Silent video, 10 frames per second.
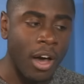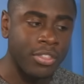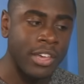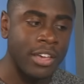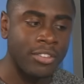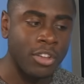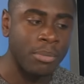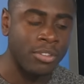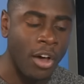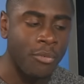I think it's going to
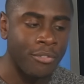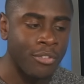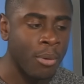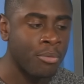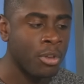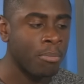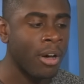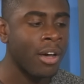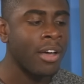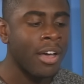be tough on Real Madrid,
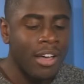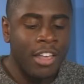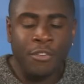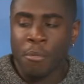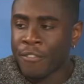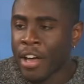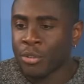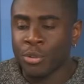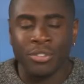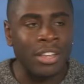but as football fans
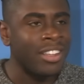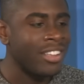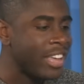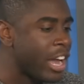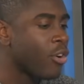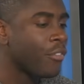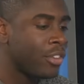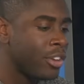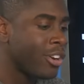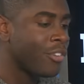who've seen it year
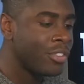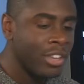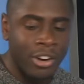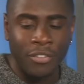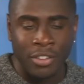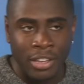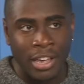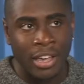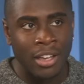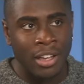after year after year after
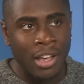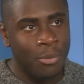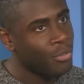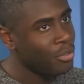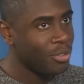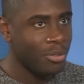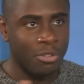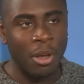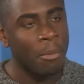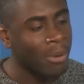year, with
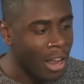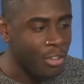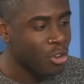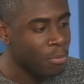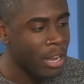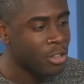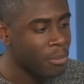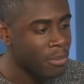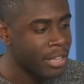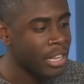someone like Jude
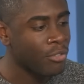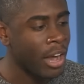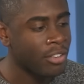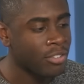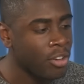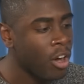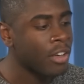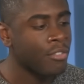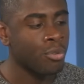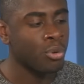Bellingham in their ranks, you can't
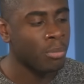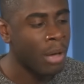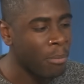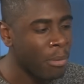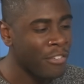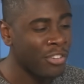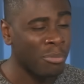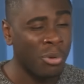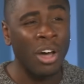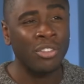ever rule them out, but I think it's
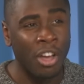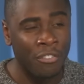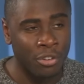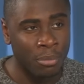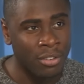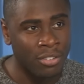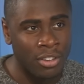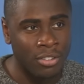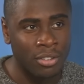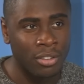going to be quite tough for them this
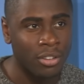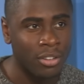season.